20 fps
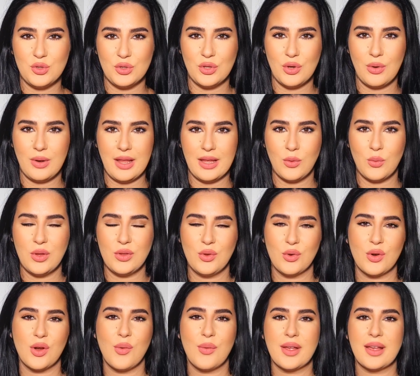you know, like when
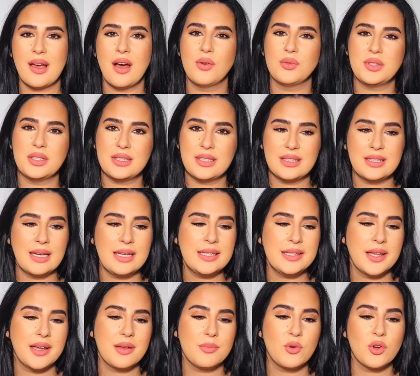you're going out at
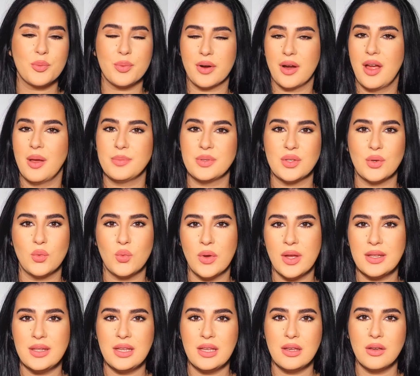nighttime, or perhaps a
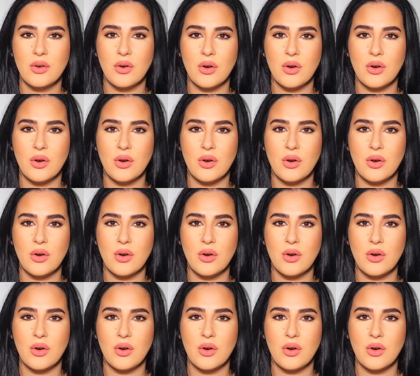wedding,